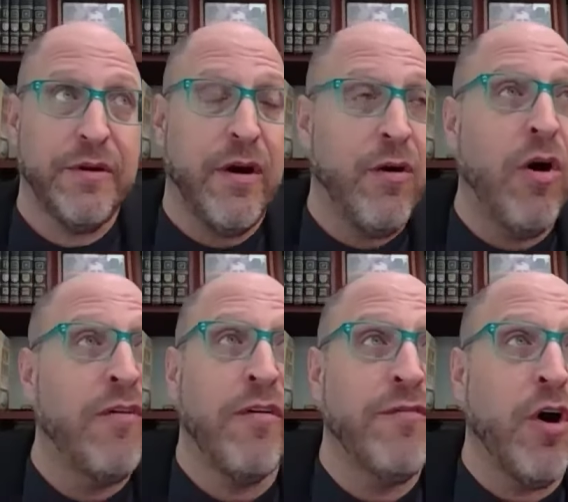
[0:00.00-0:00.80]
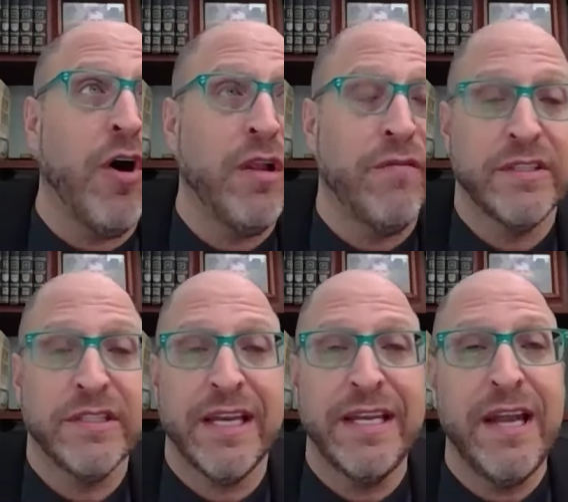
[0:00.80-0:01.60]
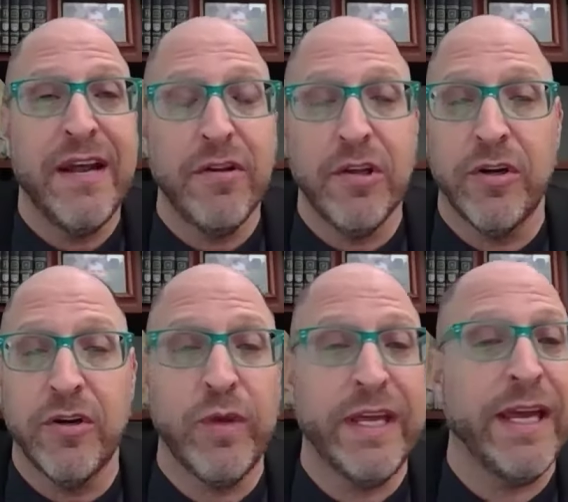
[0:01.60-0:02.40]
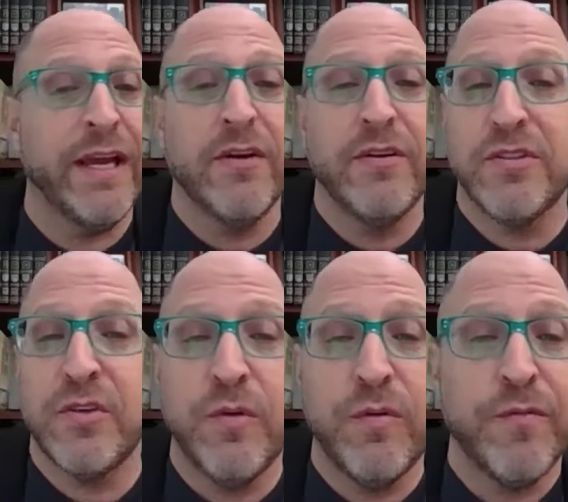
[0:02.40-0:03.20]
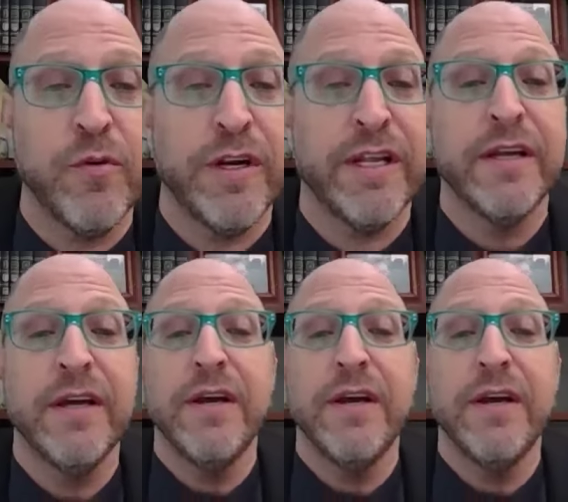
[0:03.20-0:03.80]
all of us can never learn. We can't go to school for it.